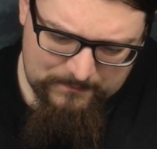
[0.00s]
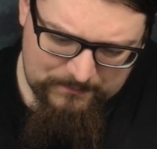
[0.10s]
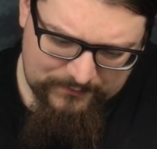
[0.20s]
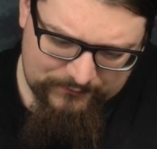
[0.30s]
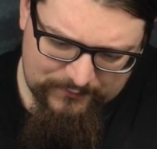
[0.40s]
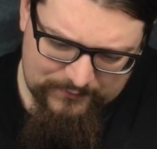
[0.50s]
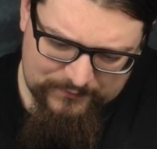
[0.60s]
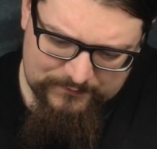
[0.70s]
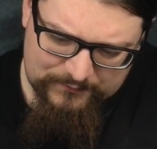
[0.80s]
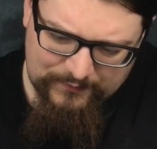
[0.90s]
but it's going
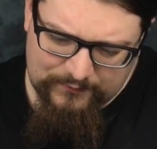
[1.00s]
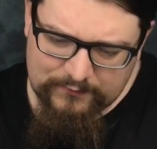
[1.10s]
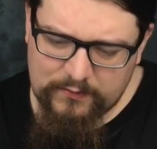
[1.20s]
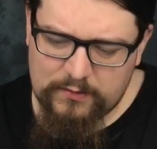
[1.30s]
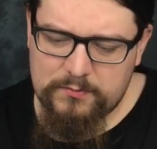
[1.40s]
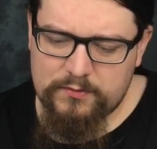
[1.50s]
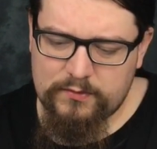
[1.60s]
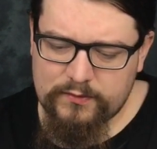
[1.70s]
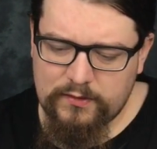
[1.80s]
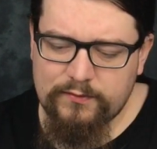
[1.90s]
to taste a lot more
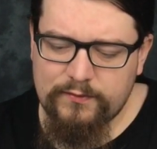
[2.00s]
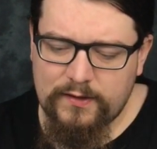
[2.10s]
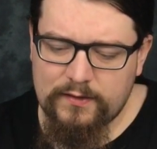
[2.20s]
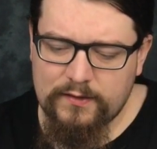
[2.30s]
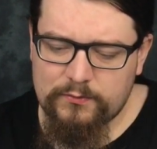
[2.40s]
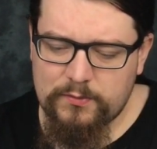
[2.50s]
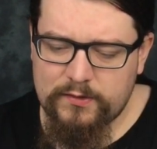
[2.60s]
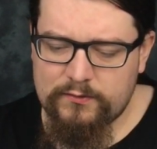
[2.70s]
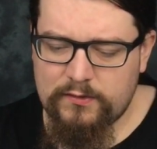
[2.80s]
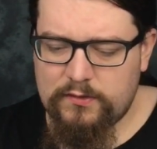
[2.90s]
of coffee, and that's why
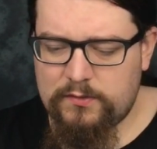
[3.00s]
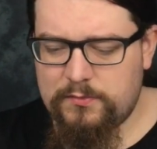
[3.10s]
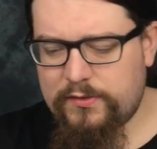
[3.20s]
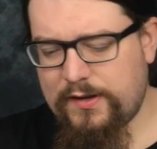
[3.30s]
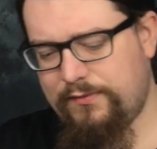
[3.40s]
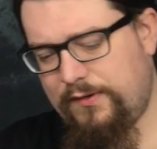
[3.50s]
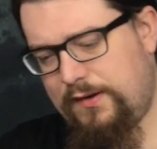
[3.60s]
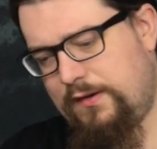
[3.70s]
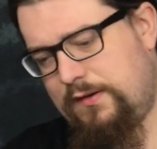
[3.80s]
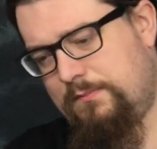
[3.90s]
it's got a lot more caffeine
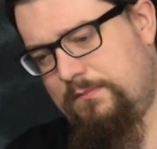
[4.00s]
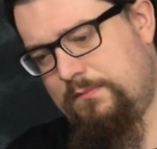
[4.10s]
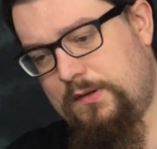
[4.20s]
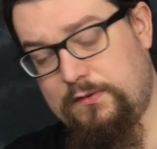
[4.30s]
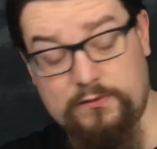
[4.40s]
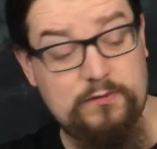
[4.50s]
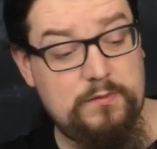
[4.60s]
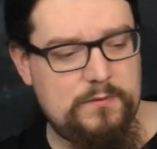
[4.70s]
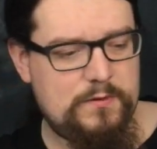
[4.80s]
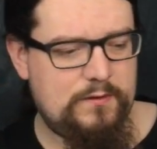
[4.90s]
in it, because it's got
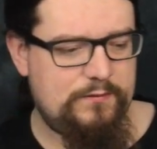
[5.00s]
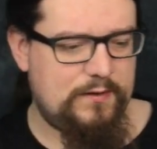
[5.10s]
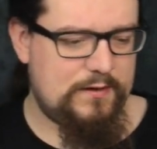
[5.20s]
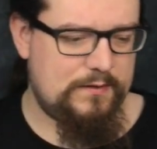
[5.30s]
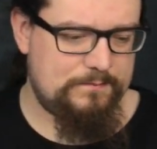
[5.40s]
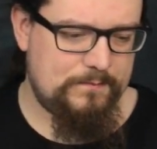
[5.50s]
more coffee in it.